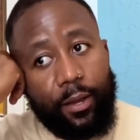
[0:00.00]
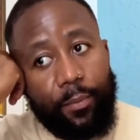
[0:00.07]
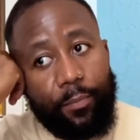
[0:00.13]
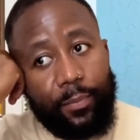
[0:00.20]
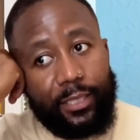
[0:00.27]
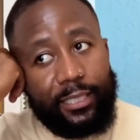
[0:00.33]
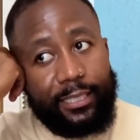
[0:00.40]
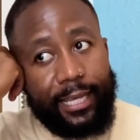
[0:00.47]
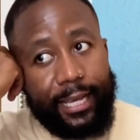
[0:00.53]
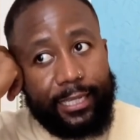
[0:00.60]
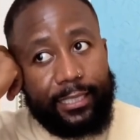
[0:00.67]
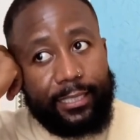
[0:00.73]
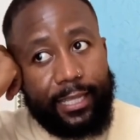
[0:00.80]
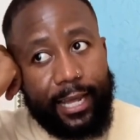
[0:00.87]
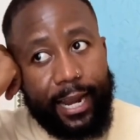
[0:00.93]

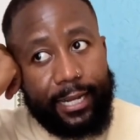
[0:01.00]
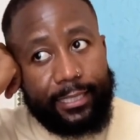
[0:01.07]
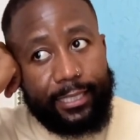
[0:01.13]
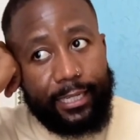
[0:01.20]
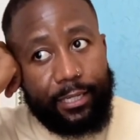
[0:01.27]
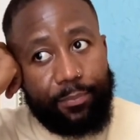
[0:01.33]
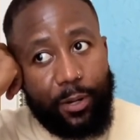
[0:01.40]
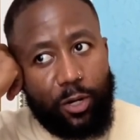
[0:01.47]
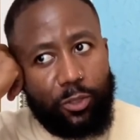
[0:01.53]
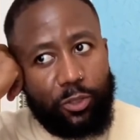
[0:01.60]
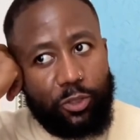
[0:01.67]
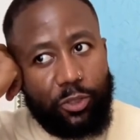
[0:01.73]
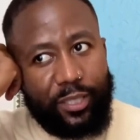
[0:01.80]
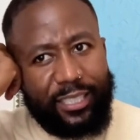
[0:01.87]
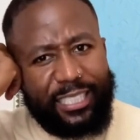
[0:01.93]
mistakes that I did, but
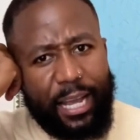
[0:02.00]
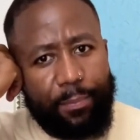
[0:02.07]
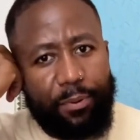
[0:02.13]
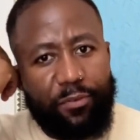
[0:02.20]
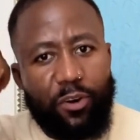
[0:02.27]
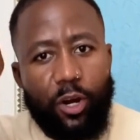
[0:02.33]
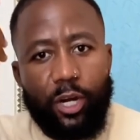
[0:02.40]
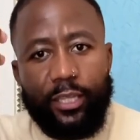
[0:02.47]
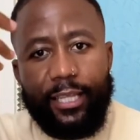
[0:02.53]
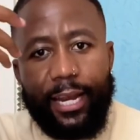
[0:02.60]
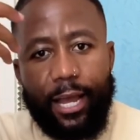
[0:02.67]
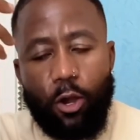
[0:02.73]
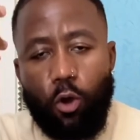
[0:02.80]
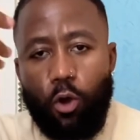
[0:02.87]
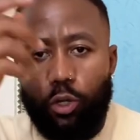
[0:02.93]
also the type of hurt that
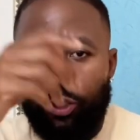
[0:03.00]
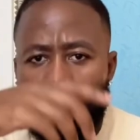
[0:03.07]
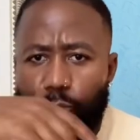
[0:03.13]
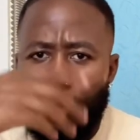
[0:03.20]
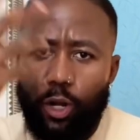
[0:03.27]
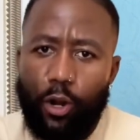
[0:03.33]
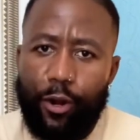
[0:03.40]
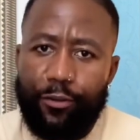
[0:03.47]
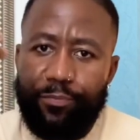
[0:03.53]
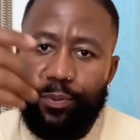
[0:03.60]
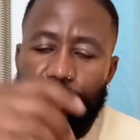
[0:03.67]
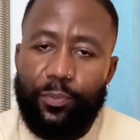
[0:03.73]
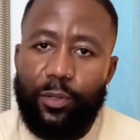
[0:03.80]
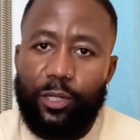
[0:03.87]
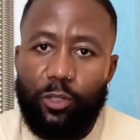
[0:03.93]
I caused to a lot of
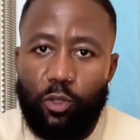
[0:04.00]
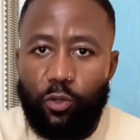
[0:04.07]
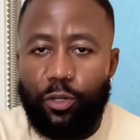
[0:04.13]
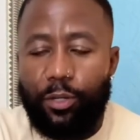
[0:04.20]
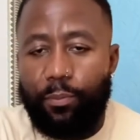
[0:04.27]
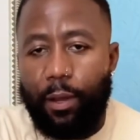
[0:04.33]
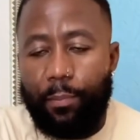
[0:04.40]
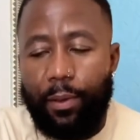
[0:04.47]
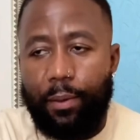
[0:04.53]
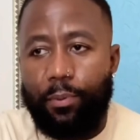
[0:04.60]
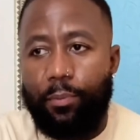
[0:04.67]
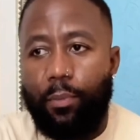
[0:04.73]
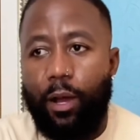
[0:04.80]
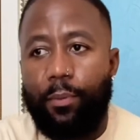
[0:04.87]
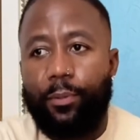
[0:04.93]
people, including my baby
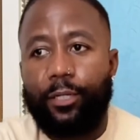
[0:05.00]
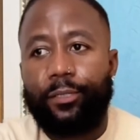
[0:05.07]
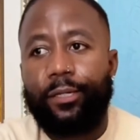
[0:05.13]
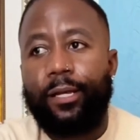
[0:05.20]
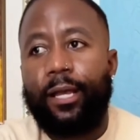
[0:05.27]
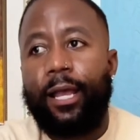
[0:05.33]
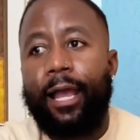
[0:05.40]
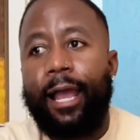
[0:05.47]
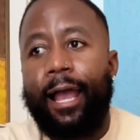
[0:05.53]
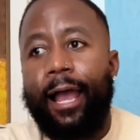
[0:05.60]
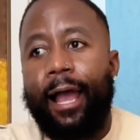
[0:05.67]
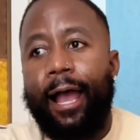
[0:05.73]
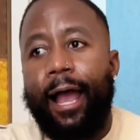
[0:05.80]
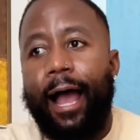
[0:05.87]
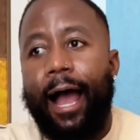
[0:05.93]
mama.
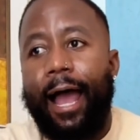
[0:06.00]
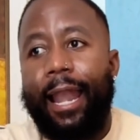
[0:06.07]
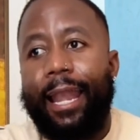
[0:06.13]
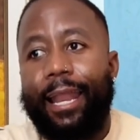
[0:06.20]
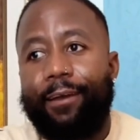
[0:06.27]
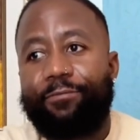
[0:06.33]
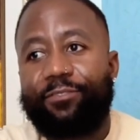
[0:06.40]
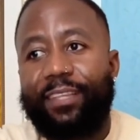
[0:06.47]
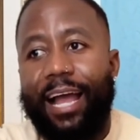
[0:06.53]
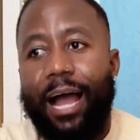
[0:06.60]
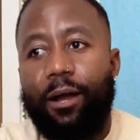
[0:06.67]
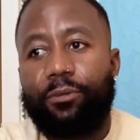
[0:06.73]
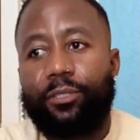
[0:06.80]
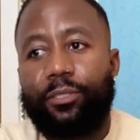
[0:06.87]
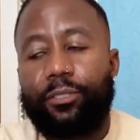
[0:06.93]
I left
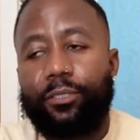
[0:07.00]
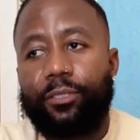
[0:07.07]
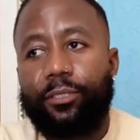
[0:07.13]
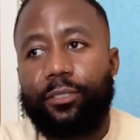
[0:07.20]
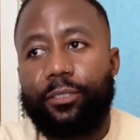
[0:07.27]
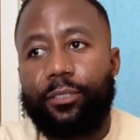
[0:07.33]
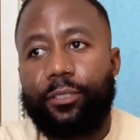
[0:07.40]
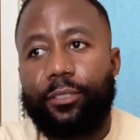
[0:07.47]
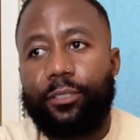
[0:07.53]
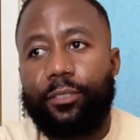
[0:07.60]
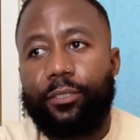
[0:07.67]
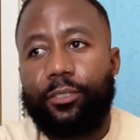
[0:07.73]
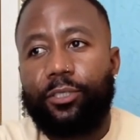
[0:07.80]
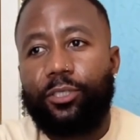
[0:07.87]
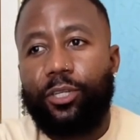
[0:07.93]
out
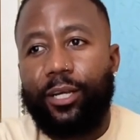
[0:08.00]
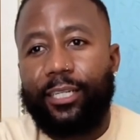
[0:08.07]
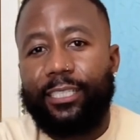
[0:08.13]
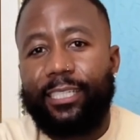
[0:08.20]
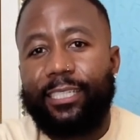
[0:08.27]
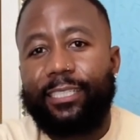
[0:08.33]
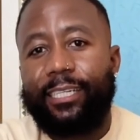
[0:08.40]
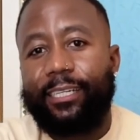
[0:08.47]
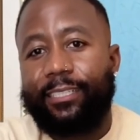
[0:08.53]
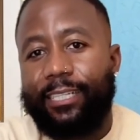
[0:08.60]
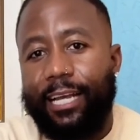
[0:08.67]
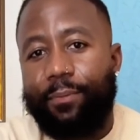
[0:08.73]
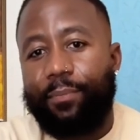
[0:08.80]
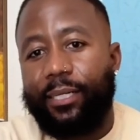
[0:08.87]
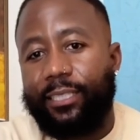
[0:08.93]
certain details
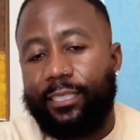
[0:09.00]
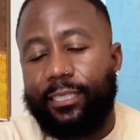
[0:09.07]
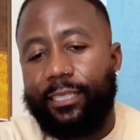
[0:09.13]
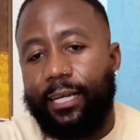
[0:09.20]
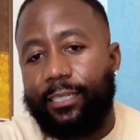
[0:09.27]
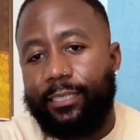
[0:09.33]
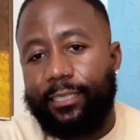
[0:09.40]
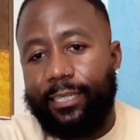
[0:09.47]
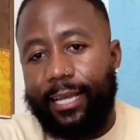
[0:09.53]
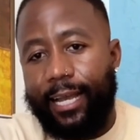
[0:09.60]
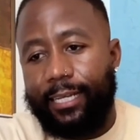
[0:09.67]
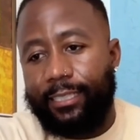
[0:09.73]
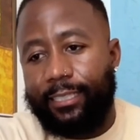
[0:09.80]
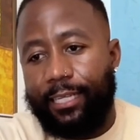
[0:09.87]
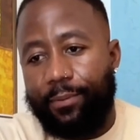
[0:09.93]
like my son's
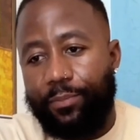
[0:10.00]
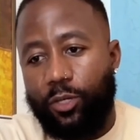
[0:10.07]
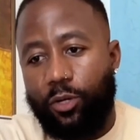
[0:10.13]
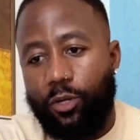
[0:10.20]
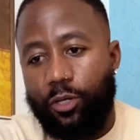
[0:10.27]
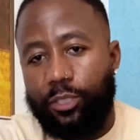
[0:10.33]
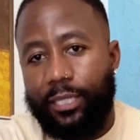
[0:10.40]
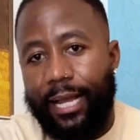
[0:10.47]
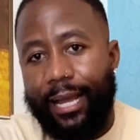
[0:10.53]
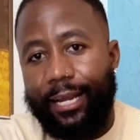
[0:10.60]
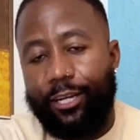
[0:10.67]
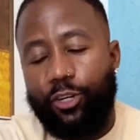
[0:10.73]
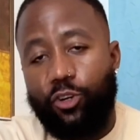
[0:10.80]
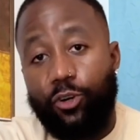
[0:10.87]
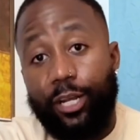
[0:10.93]
cancer because I had
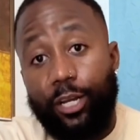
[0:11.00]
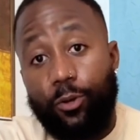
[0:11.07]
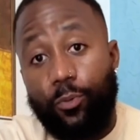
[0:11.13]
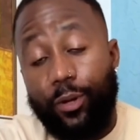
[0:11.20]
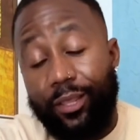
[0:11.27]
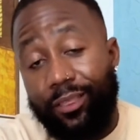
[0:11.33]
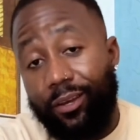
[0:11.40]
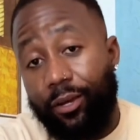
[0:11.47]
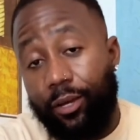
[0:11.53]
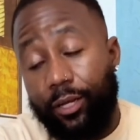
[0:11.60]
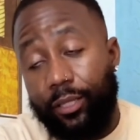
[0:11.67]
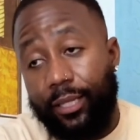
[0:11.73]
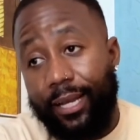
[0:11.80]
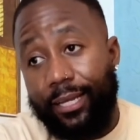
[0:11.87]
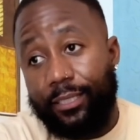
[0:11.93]
agreed with her
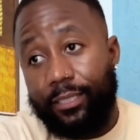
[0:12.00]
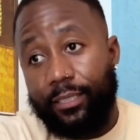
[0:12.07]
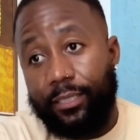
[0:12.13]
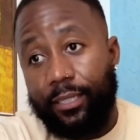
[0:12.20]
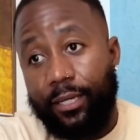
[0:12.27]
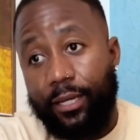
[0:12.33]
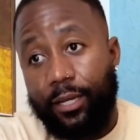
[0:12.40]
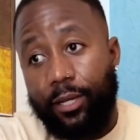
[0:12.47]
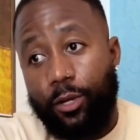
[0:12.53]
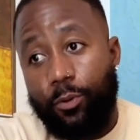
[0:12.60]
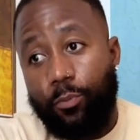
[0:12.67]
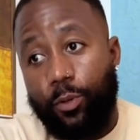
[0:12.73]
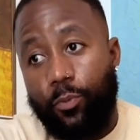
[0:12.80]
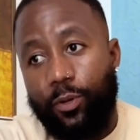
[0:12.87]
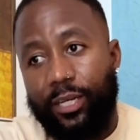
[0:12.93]
that
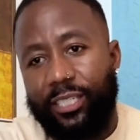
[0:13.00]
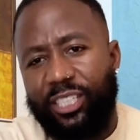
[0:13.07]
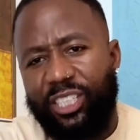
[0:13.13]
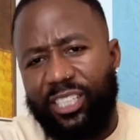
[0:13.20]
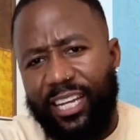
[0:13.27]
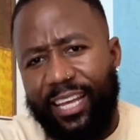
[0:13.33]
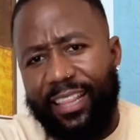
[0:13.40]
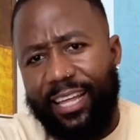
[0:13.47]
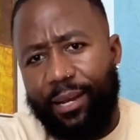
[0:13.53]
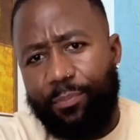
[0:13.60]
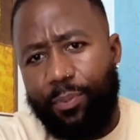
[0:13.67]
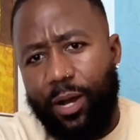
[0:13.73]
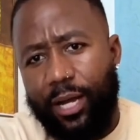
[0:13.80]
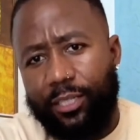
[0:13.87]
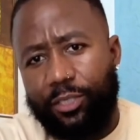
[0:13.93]
we wouldn't share that
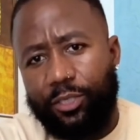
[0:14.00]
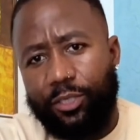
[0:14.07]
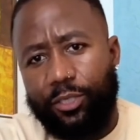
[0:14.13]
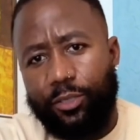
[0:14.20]
part